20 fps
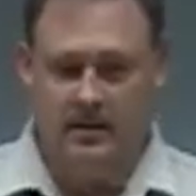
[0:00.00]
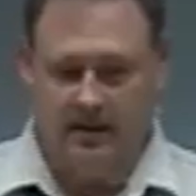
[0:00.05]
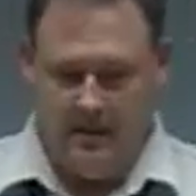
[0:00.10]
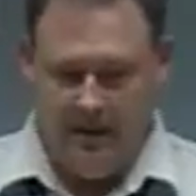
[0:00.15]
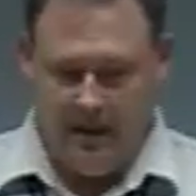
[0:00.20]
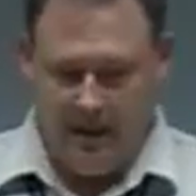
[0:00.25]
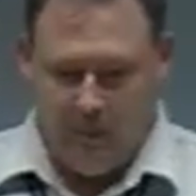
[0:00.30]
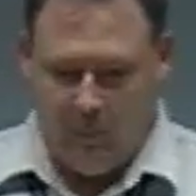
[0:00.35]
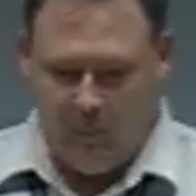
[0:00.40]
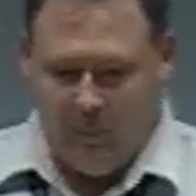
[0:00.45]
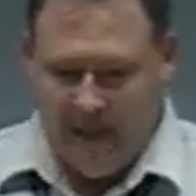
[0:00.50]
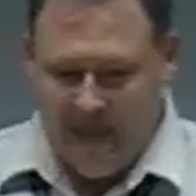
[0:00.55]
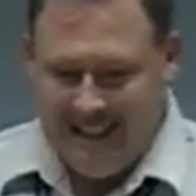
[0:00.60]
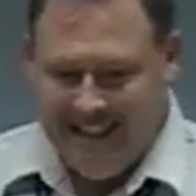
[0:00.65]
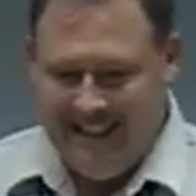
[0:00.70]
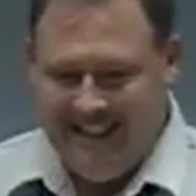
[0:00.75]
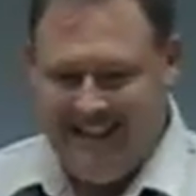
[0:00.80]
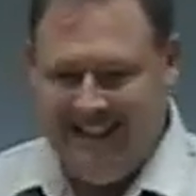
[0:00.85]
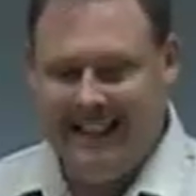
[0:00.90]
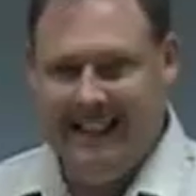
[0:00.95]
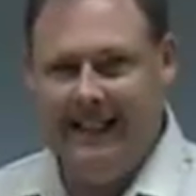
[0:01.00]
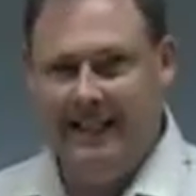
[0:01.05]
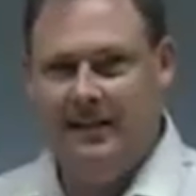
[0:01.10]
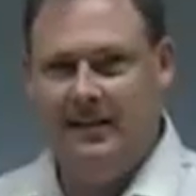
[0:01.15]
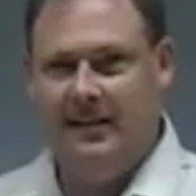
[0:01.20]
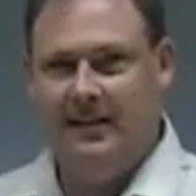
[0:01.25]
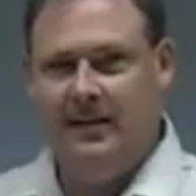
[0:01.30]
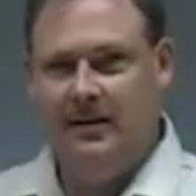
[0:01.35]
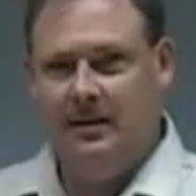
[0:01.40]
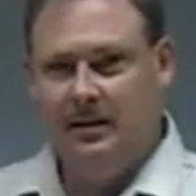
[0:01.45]
that
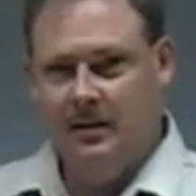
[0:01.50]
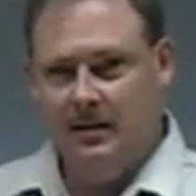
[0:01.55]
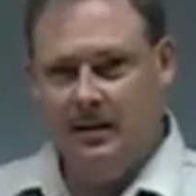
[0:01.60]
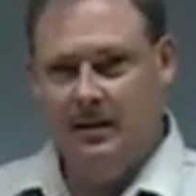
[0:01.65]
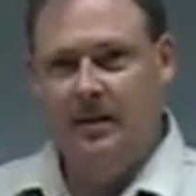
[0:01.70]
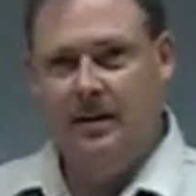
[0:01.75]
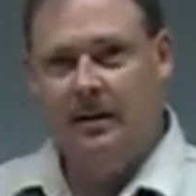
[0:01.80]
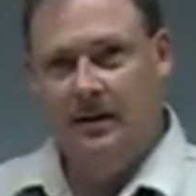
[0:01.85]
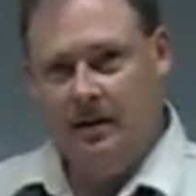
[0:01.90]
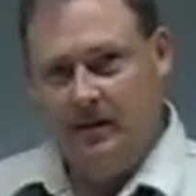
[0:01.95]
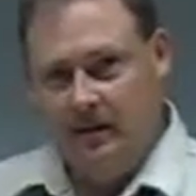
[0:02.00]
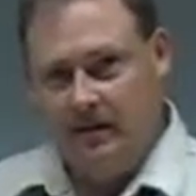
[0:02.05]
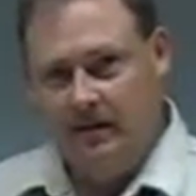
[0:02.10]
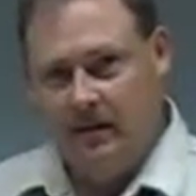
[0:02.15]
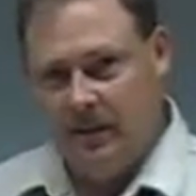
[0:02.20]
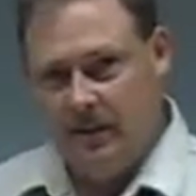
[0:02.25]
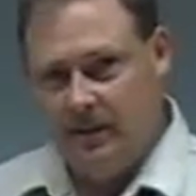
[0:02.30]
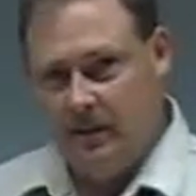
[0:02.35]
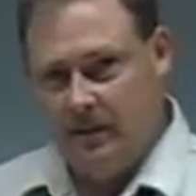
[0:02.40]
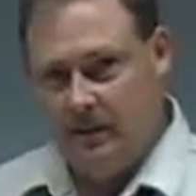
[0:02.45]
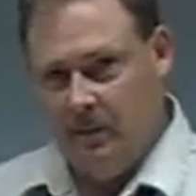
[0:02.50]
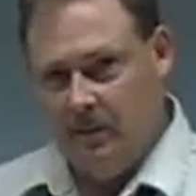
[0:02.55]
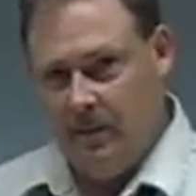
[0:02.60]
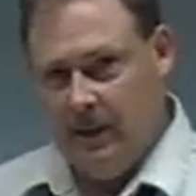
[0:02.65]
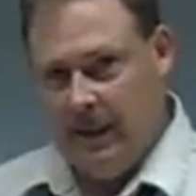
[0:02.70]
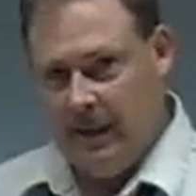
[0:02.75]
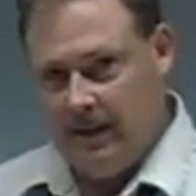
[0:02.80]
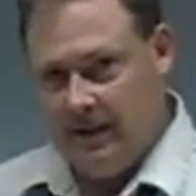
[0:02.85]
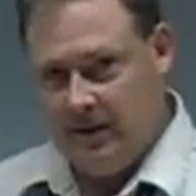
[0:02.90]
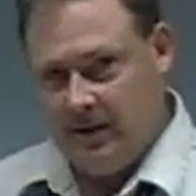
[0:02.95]
regulates this
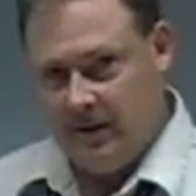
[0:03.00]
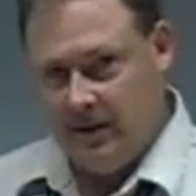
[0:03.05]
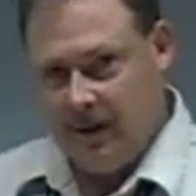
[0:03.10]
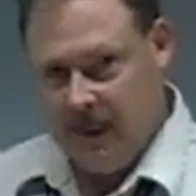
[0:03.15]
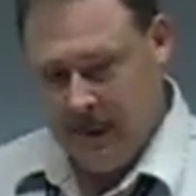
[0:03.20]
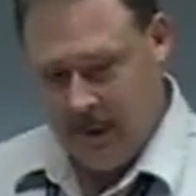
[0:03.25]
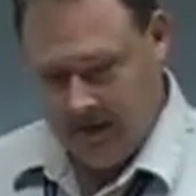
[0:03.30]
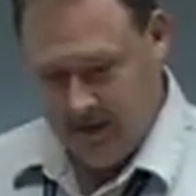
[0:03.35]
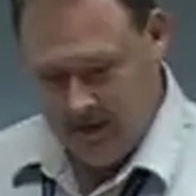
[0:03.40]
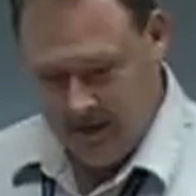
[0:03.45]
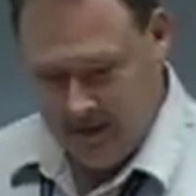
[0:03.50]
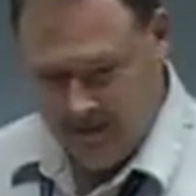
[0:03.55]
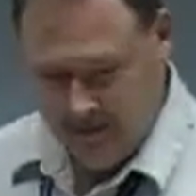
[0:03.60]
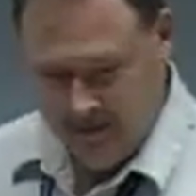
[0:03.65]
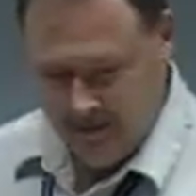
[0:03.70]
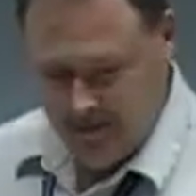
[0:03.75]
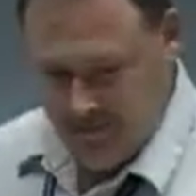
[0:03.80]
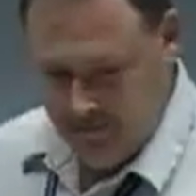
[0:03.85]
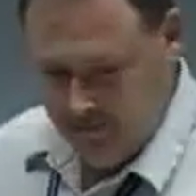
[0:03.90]
externalities.